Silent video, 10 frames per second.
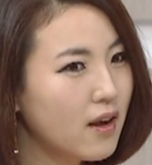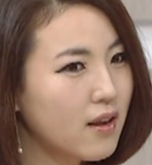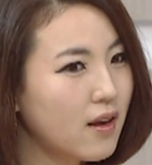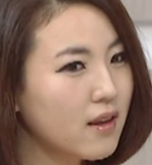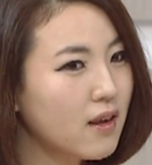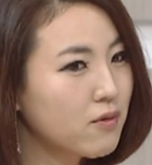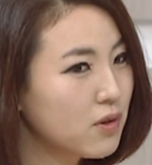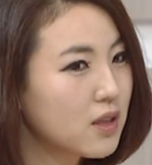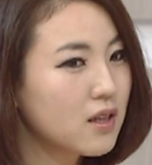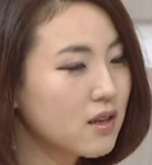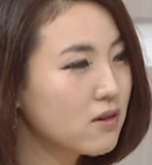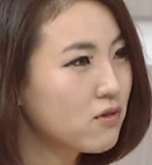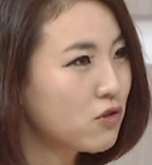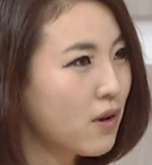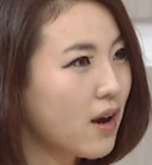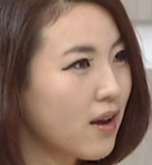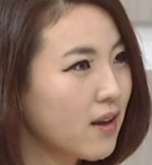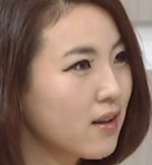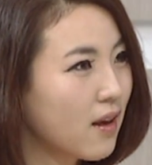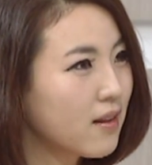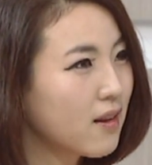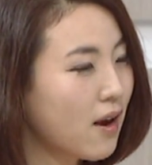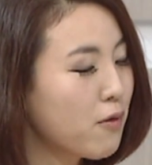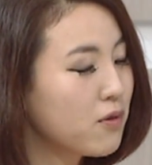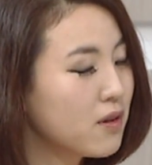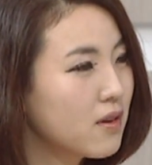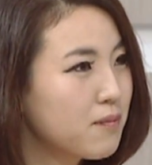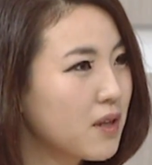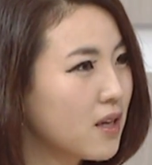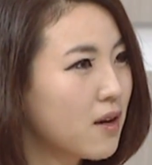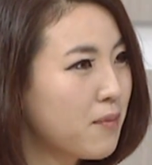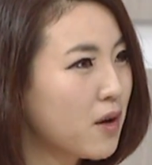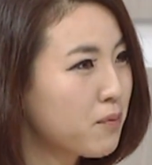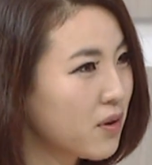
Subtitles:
and I can really try, and I will be a better